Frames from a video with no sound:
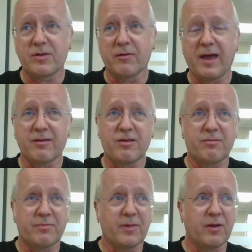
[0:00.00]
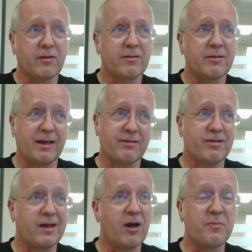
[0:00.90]
that's, as I
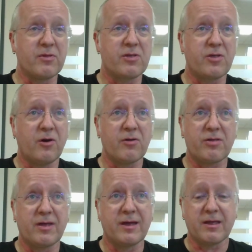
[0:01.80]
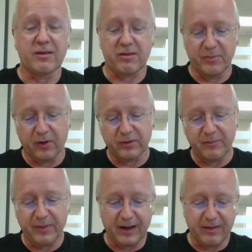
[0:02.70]
say, open source. It's supported
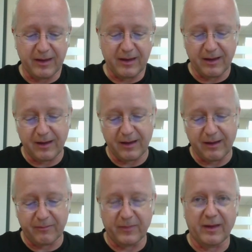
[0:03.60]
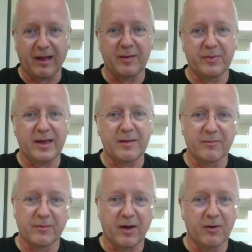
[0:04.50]
by the
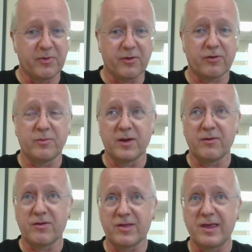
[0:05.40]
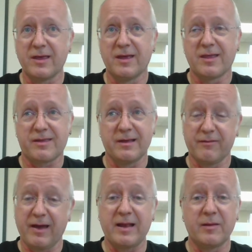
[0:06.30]
IBM open source community, still
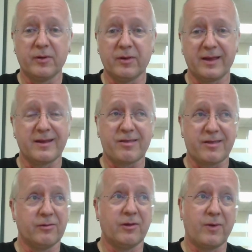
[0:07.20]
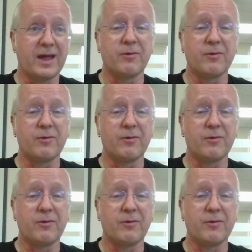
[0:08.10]
available, and it's still the way we